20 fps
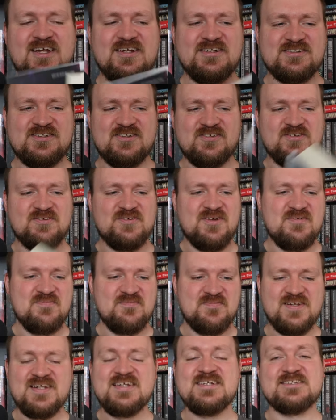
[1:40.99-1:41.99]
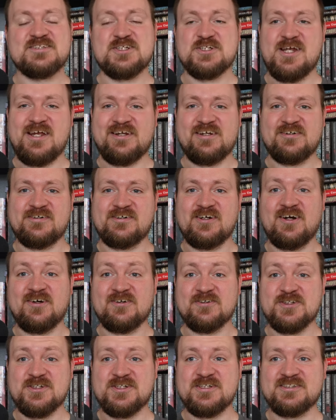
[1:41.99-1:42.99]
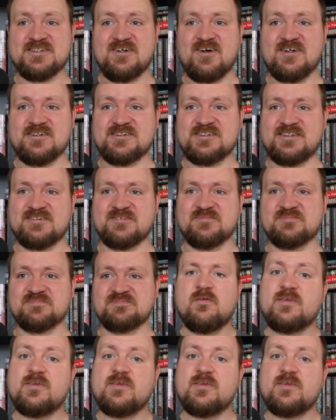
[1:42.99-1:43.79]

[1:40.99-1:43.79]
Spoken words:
So please check her out. She's awesome.